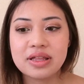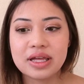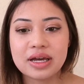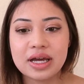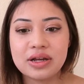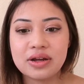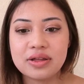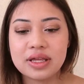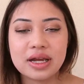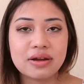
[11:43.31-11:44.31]
Like I
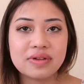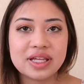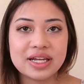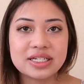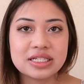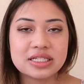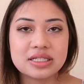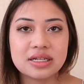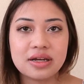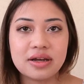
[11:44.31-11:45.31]
know that I get really anxious
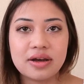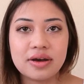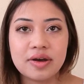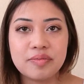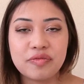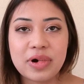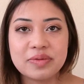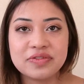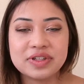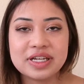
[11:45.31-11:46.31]
right
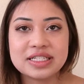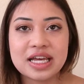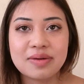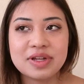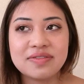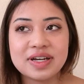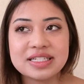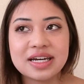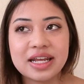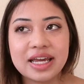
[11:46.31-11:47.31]
before the exam, and if I
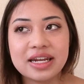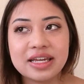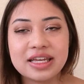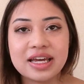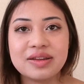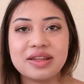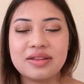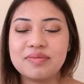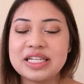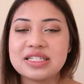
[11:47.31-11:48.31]
start eating and
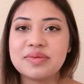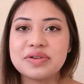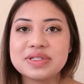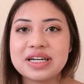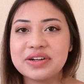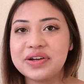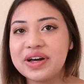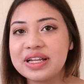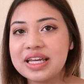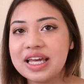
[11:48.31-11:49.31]
my stomach will start
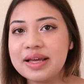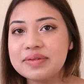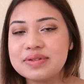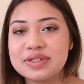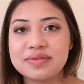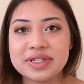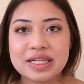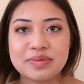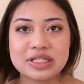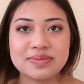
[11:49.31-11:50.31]
gurgling heaps, which
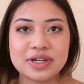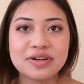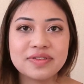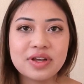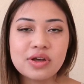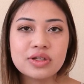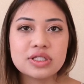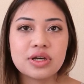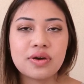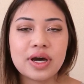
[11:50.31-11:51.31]
really puts me off.
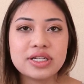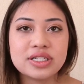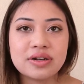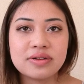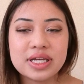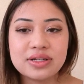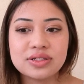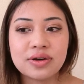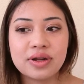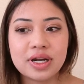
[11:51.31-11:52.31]
So I generally
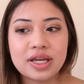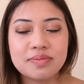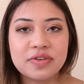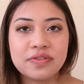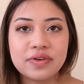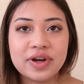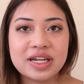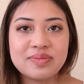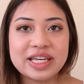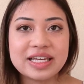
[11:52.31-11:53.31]
don't eat before
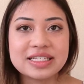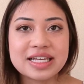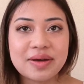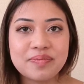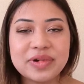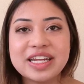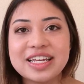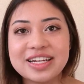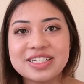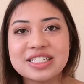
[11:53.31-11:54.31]
any big exam, but
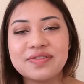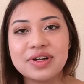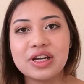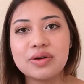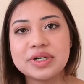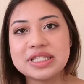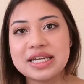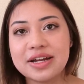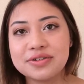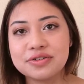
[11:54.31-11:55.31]
again, just follow what's
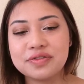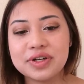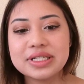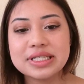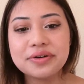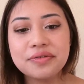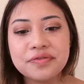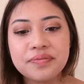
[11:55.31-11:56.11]
natural for yourself.